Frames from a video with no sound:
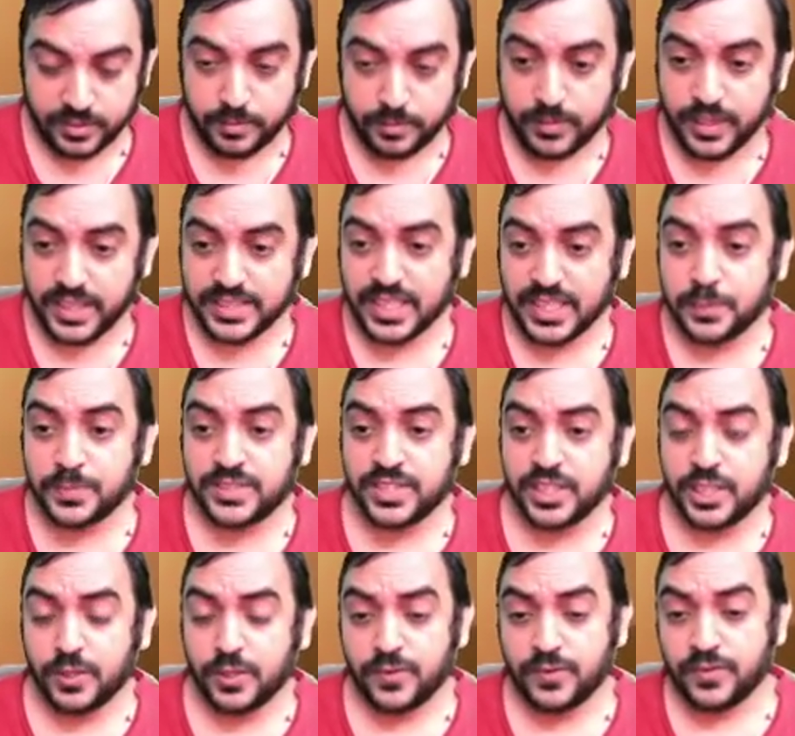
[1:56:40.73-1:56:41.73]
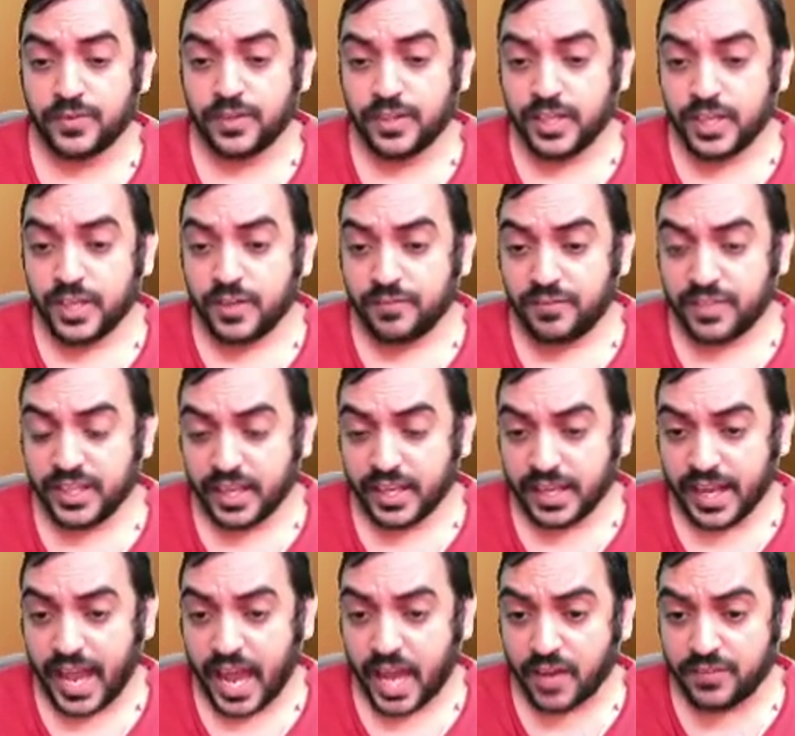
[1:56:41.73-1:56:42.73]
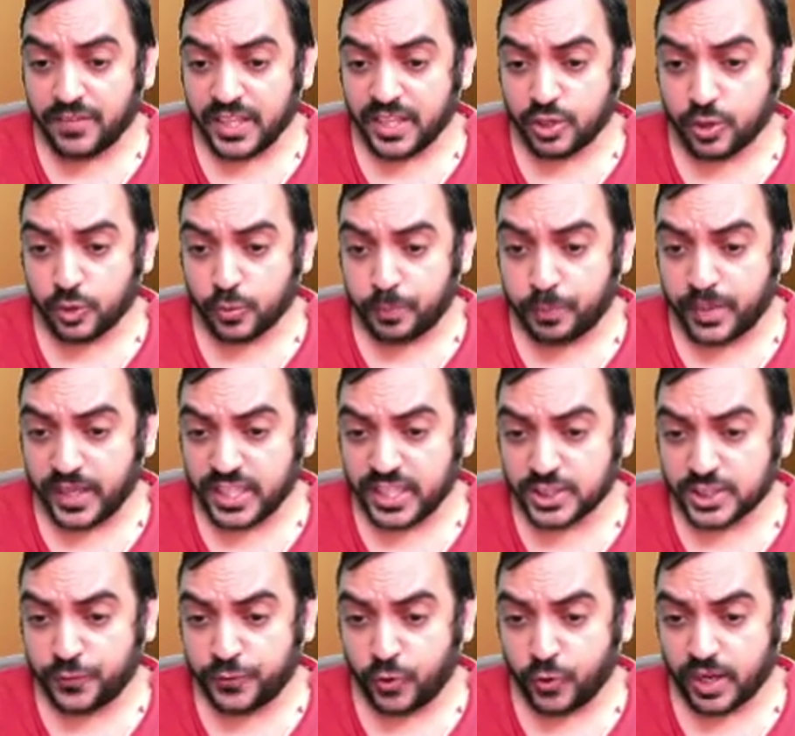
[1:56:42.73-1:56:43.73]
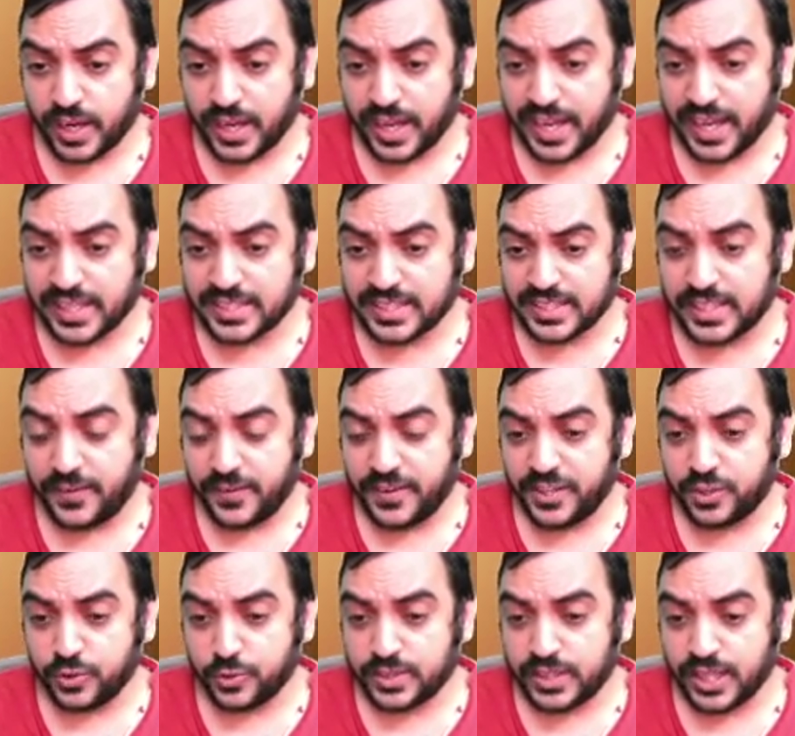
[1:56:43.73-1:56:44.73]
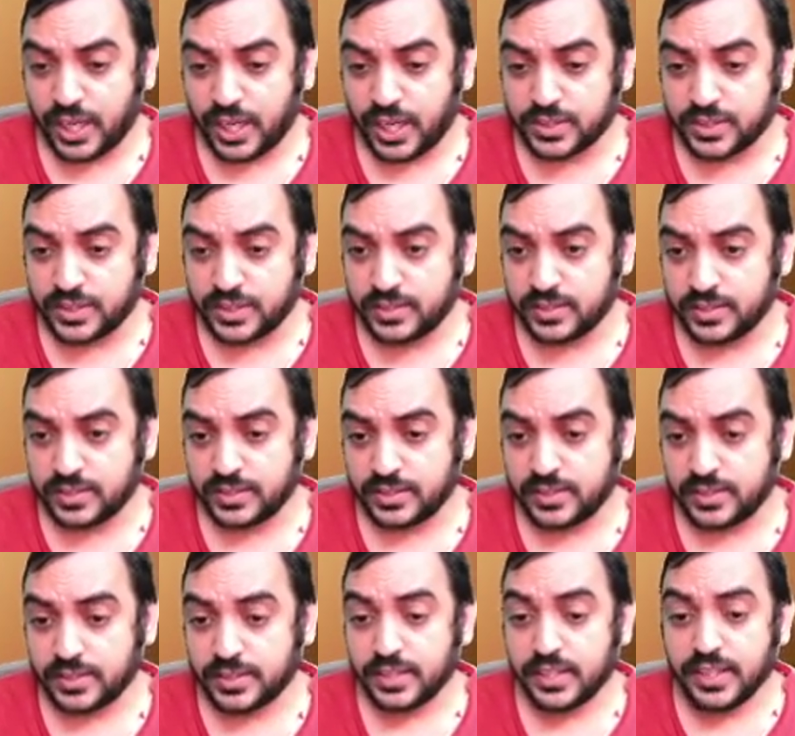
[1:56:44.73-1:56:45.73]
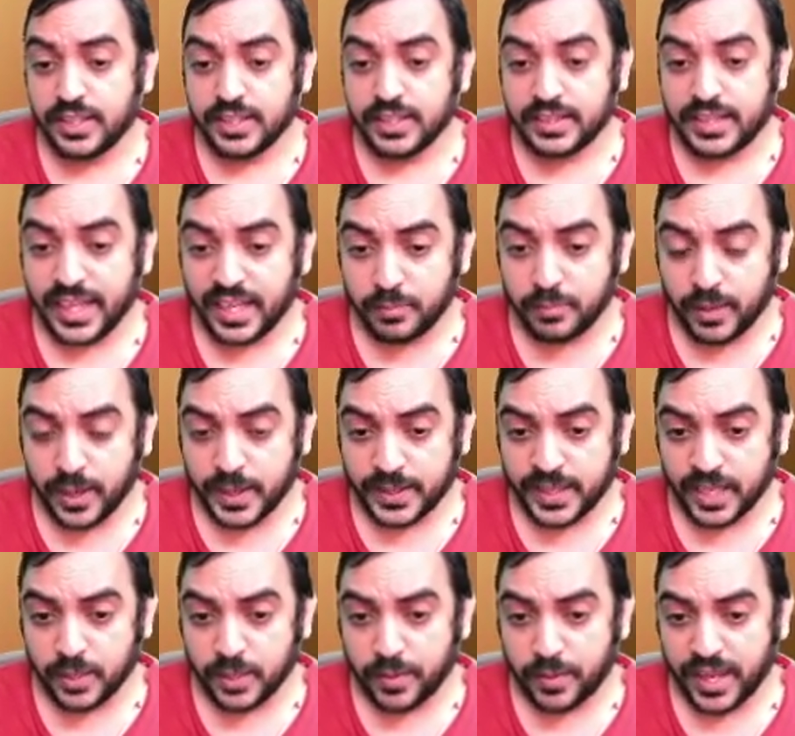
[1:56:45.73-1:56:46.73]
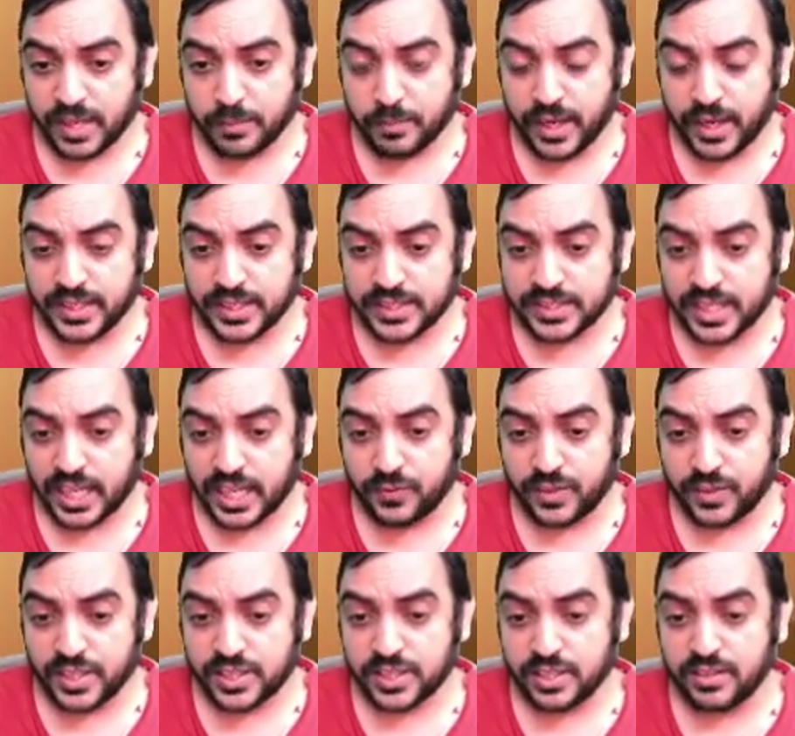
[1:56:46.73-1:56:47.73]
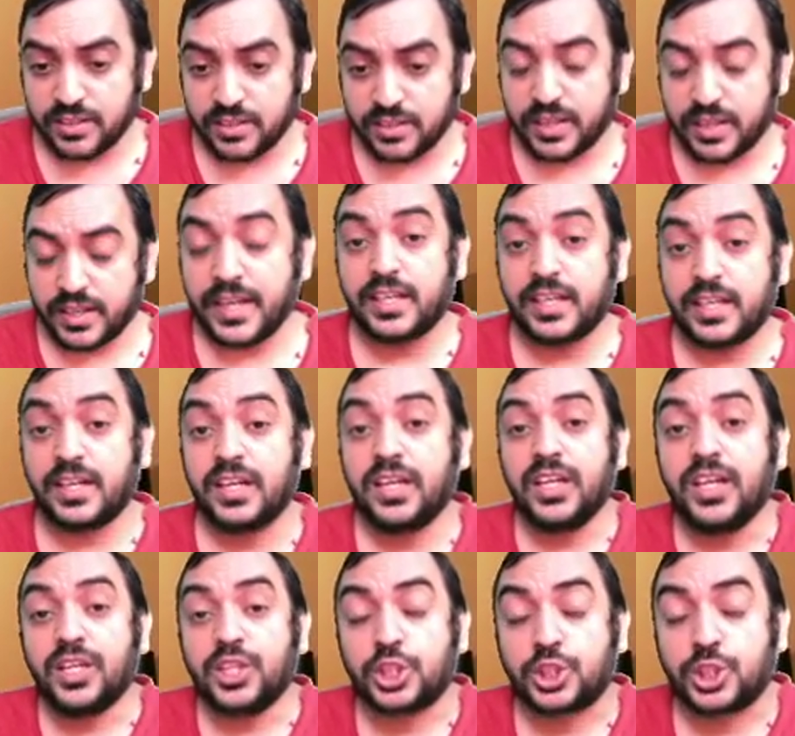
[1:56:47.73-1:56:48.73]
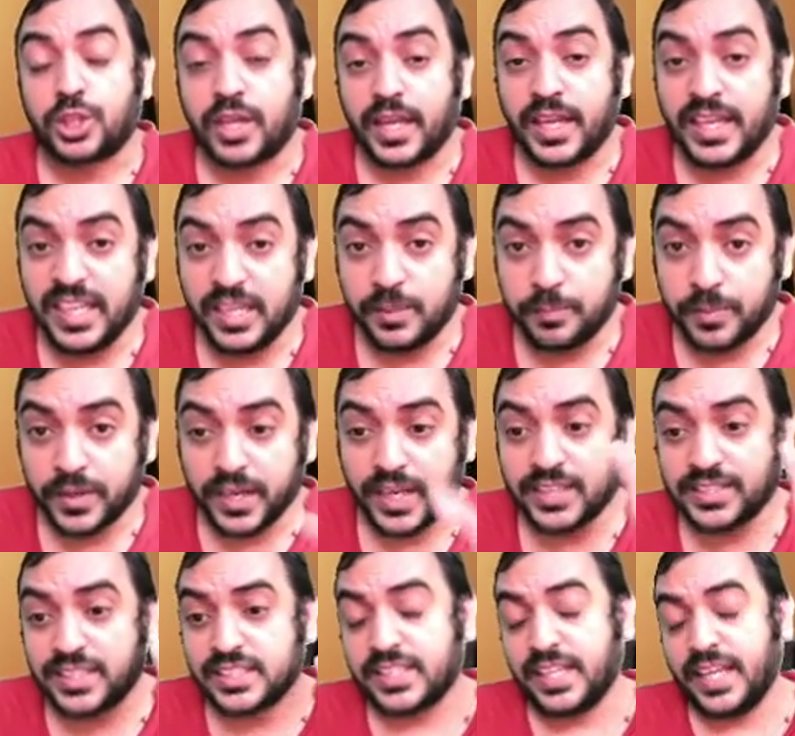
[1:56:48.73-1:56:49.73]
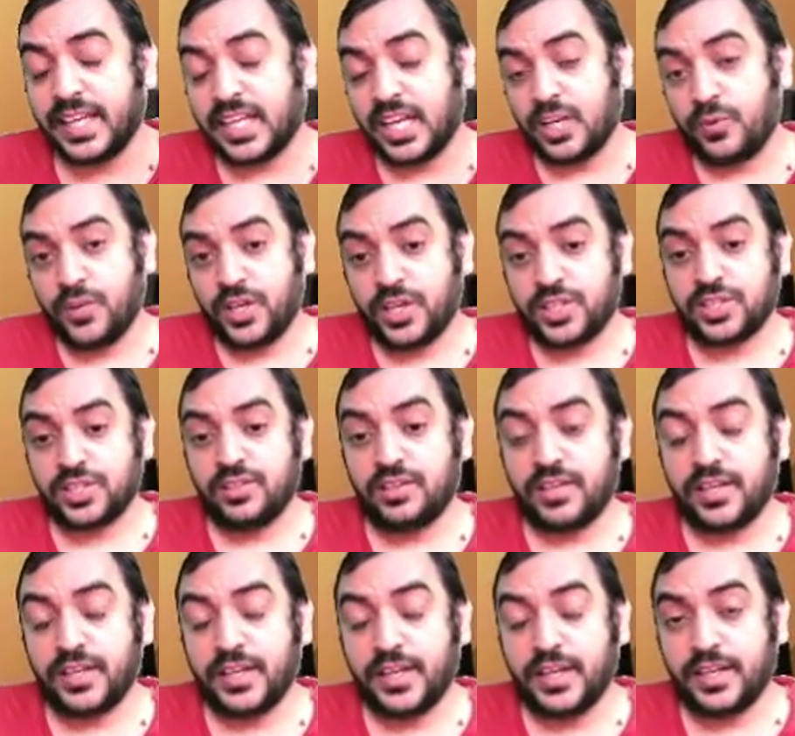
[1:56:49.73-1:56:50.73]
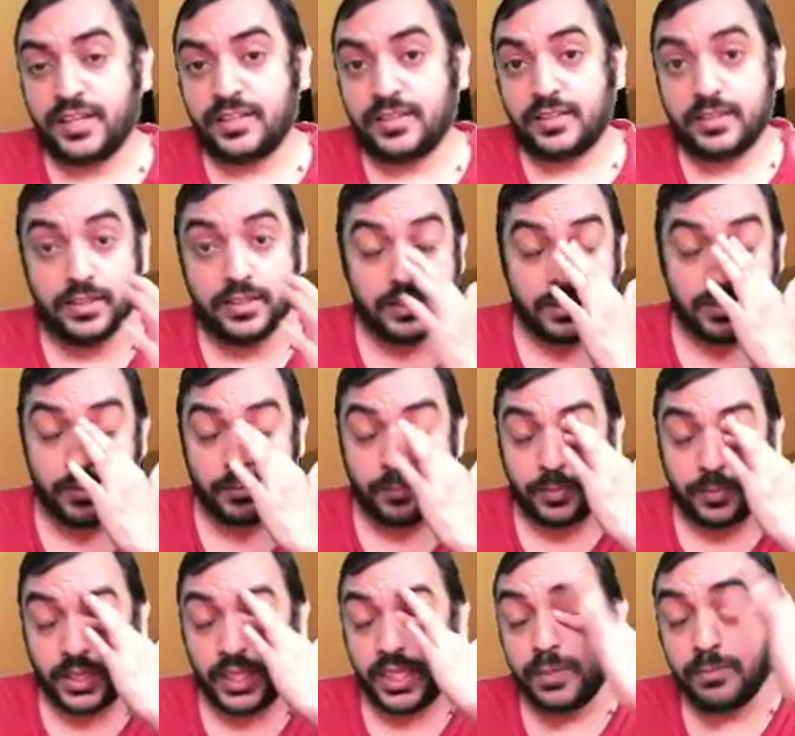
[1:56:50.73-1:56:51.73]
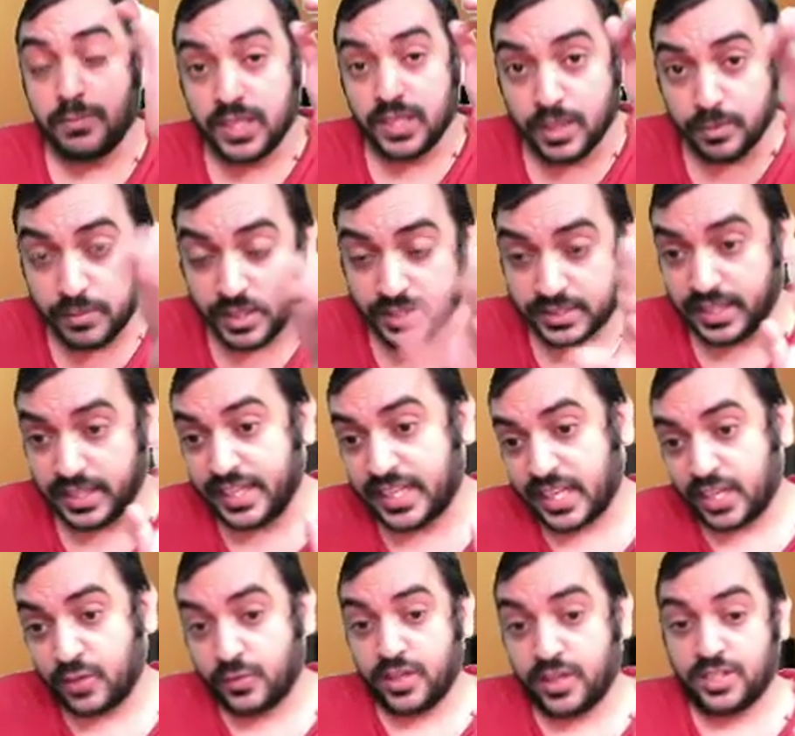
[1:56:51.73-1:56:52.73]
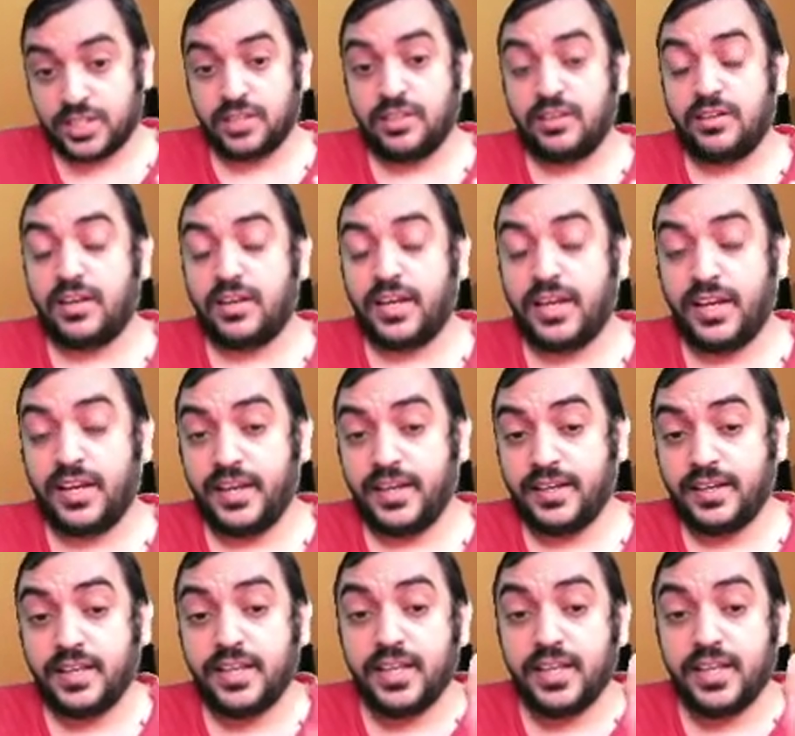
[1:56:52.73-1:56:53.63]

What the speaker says: Please observe, we are having rupees 4,72,000. Then multiplying by this conversion rate. Strike price is like conversion rate. Premium is like conversion rate.